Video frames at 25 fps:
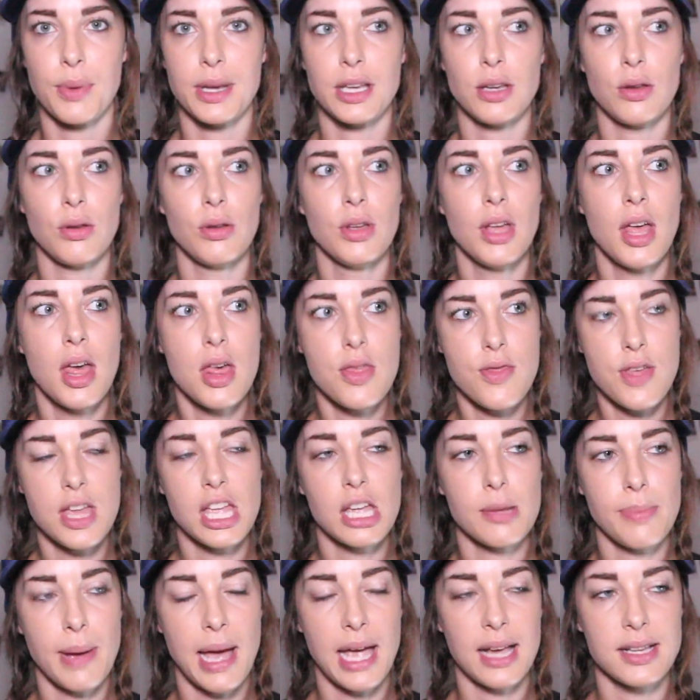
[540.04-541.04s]
when you
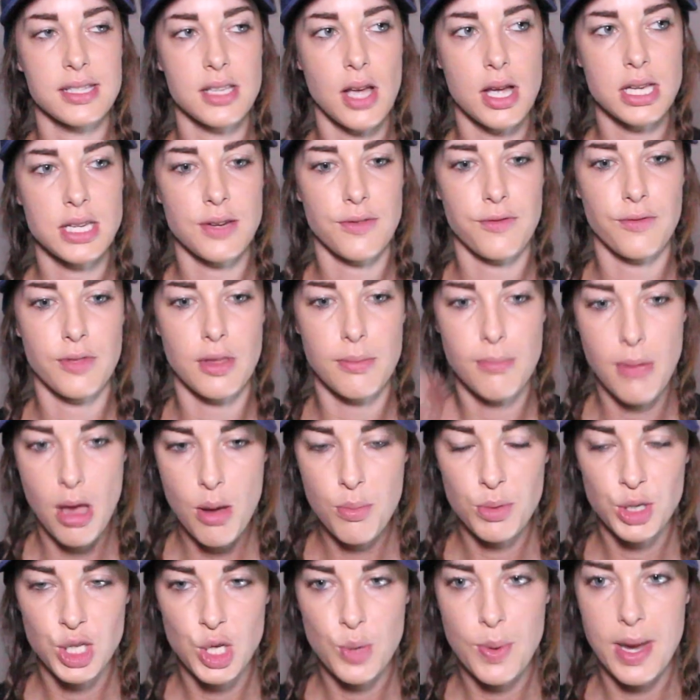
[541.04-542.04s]
think about anxiety from the
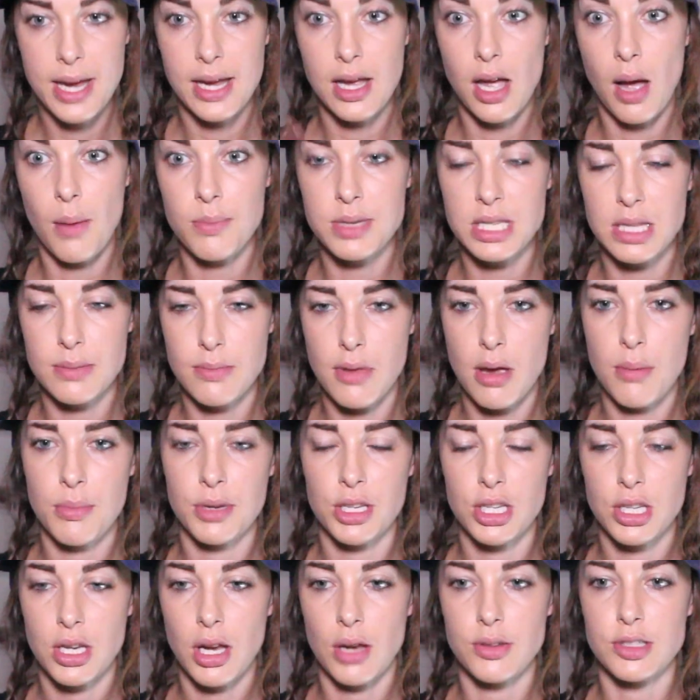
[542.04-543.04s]
moment you wake up to the
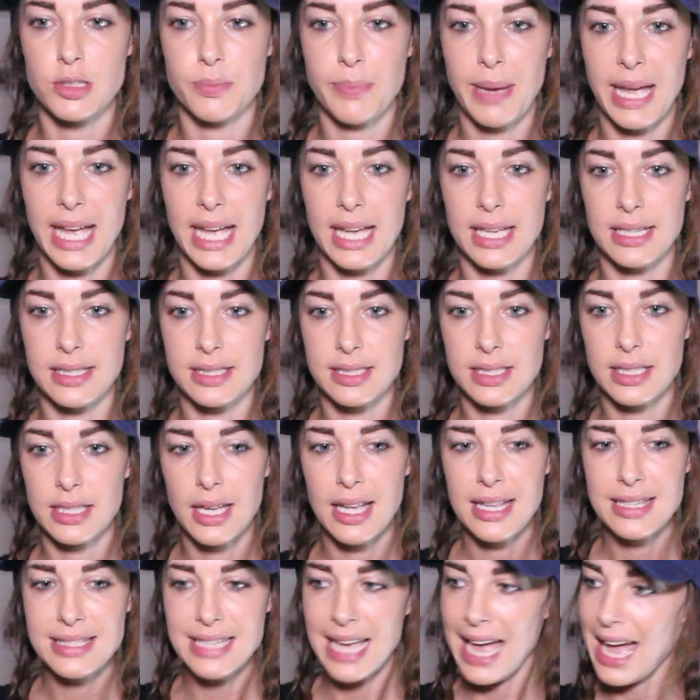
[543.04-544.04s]
moment you go to bed,
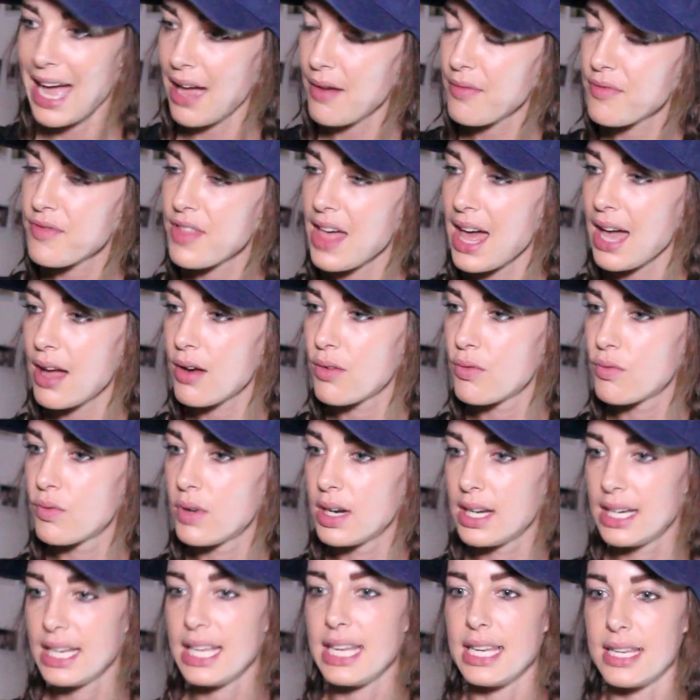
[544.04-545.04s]
to have that
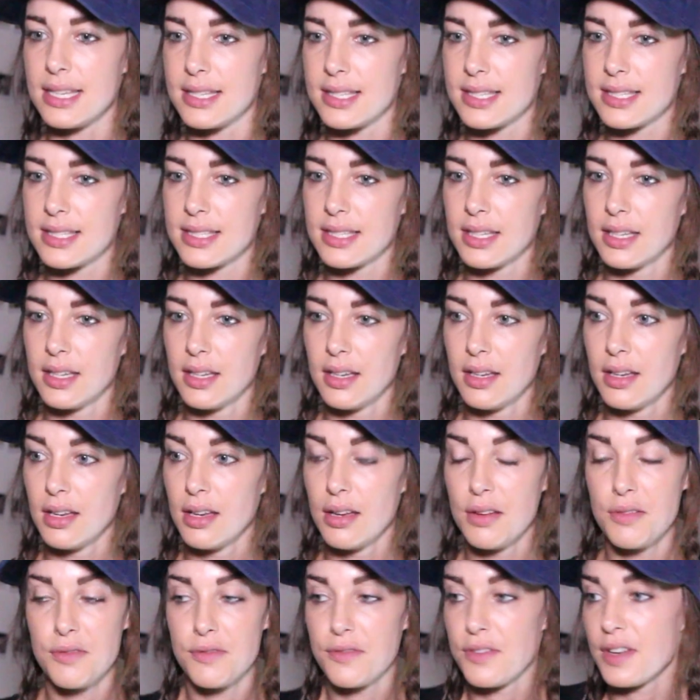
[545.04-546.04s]
release
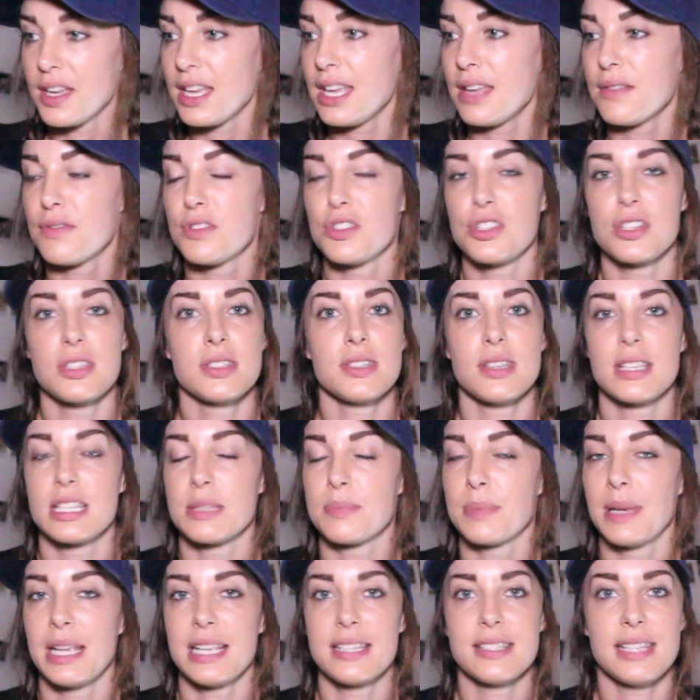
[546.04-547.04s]
for even just a
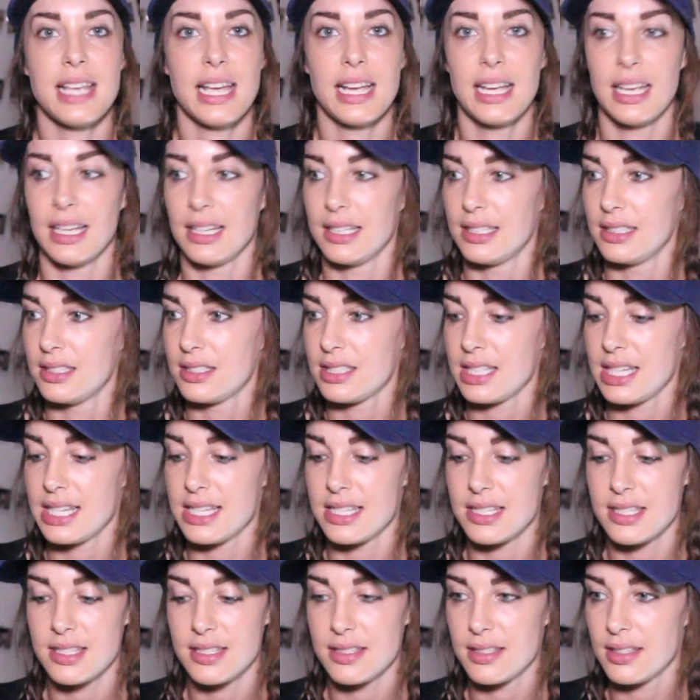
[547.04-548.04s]
split second
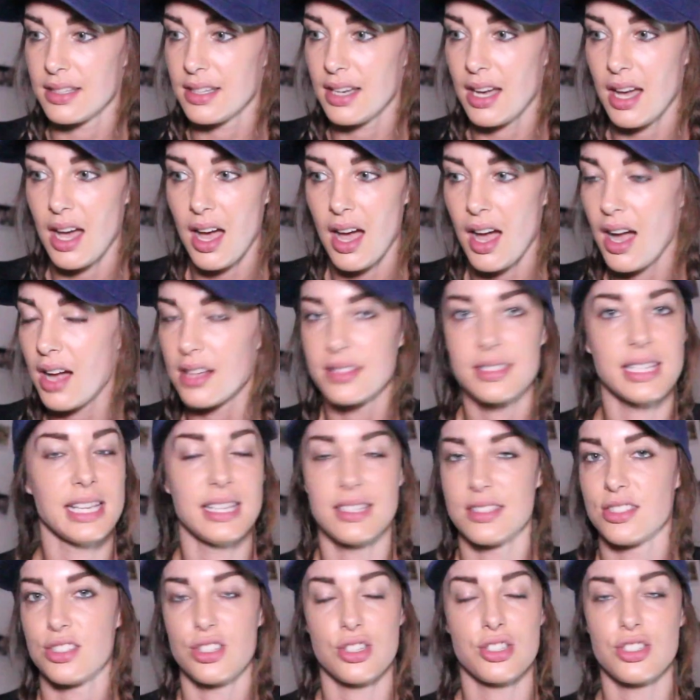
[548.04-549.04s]
is
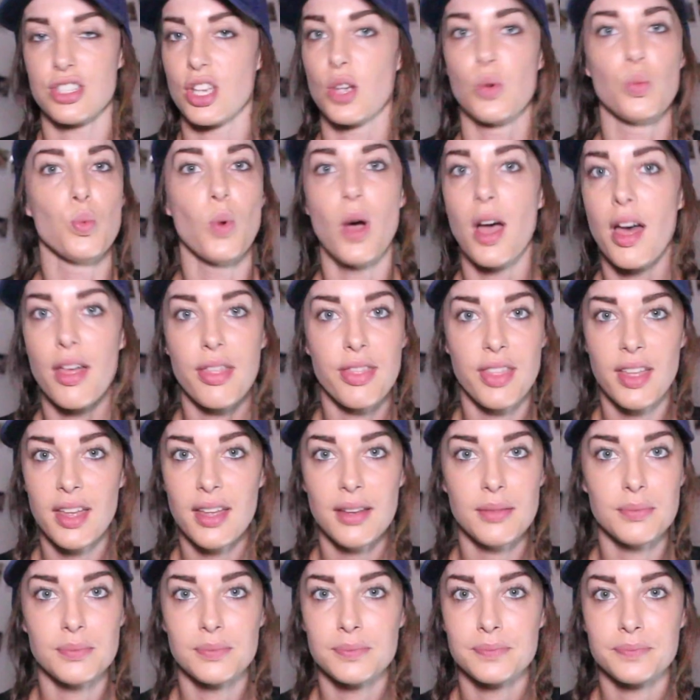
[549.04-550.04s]
just so worth
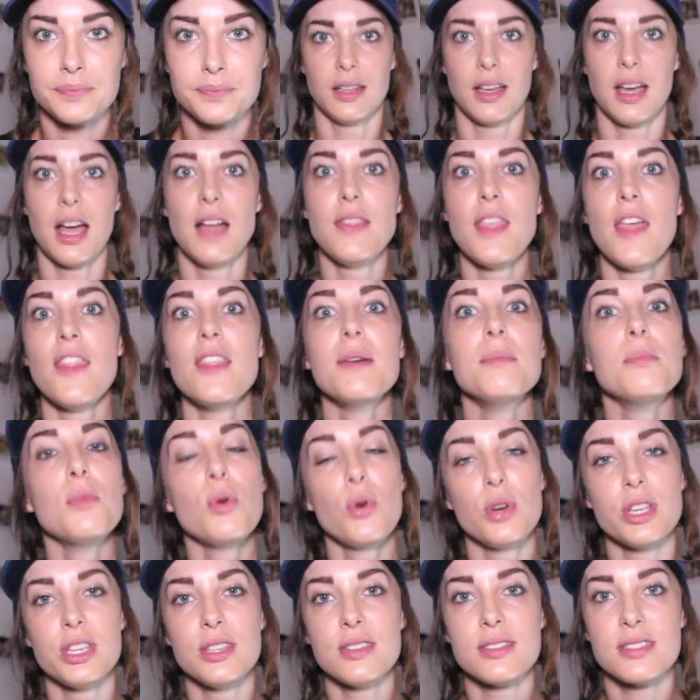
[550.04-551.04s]
it. And then the
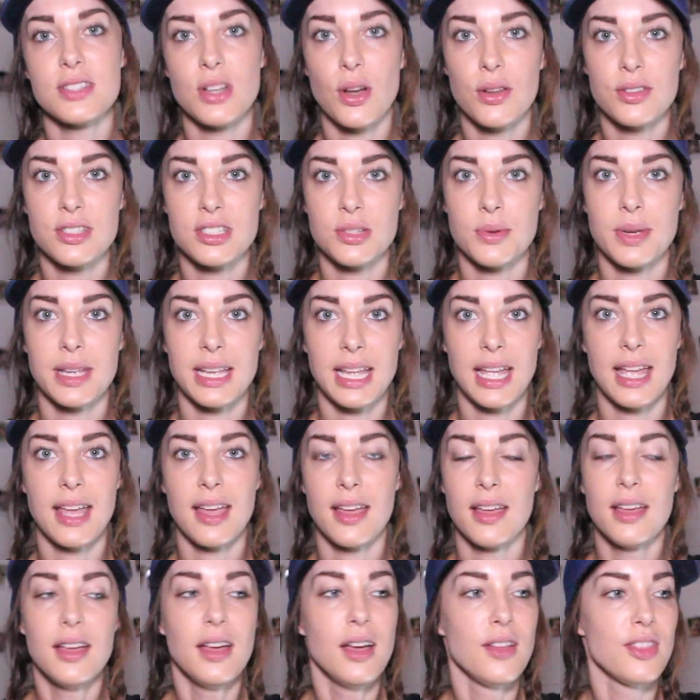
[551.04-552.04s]
more you start doing
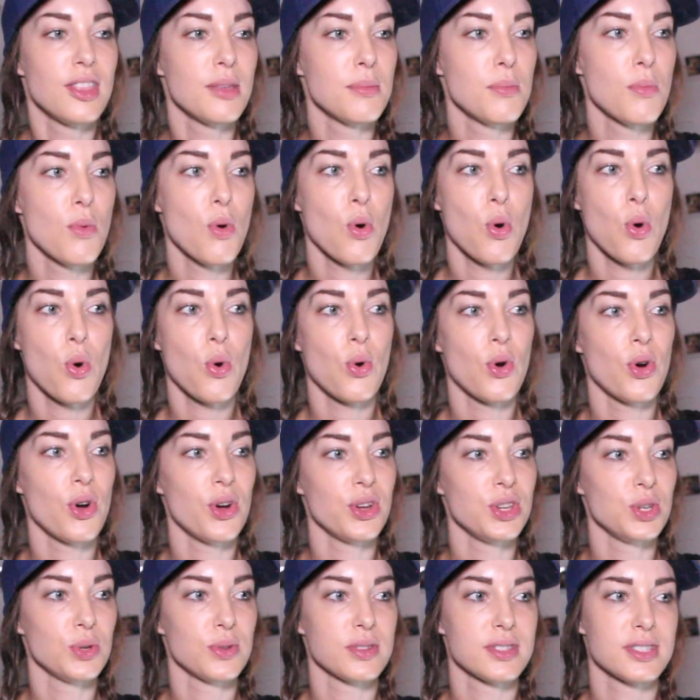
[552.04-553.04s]
it, the
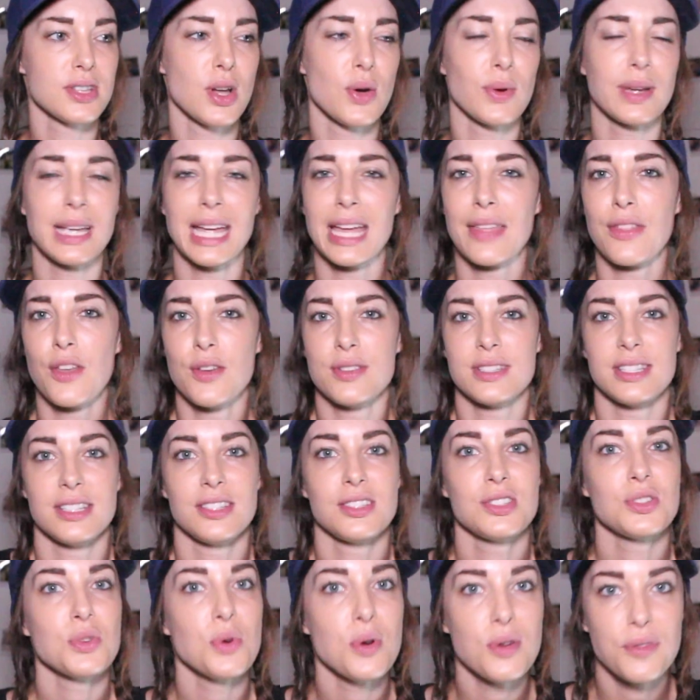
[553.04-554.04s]
more you'll start getting those
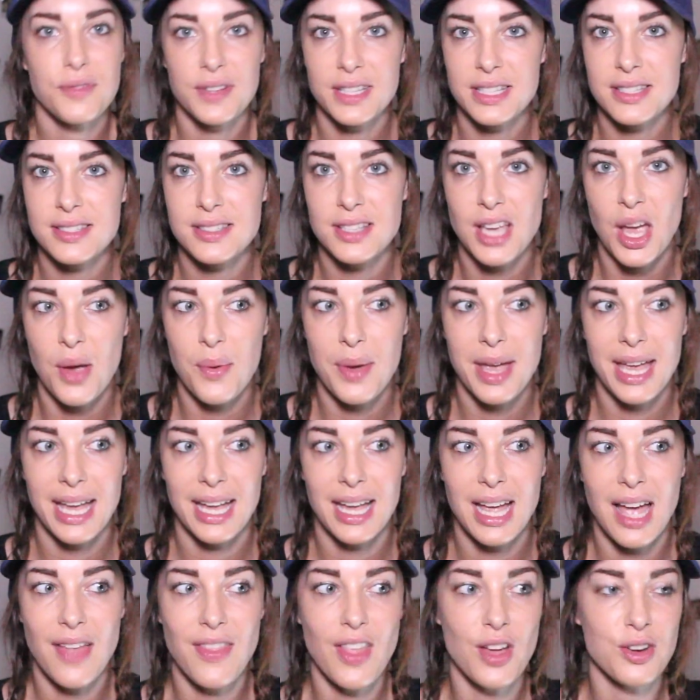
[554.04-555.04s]
endorphins
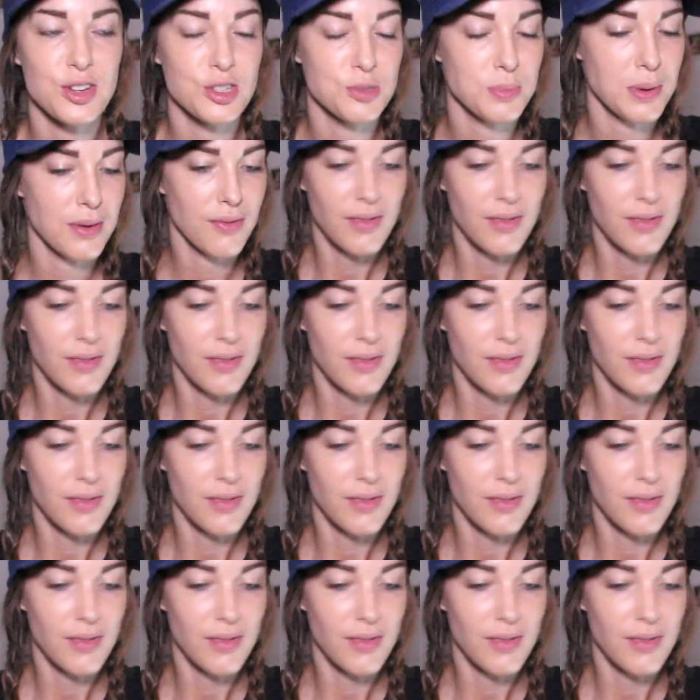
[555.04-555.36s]
going and they'll just be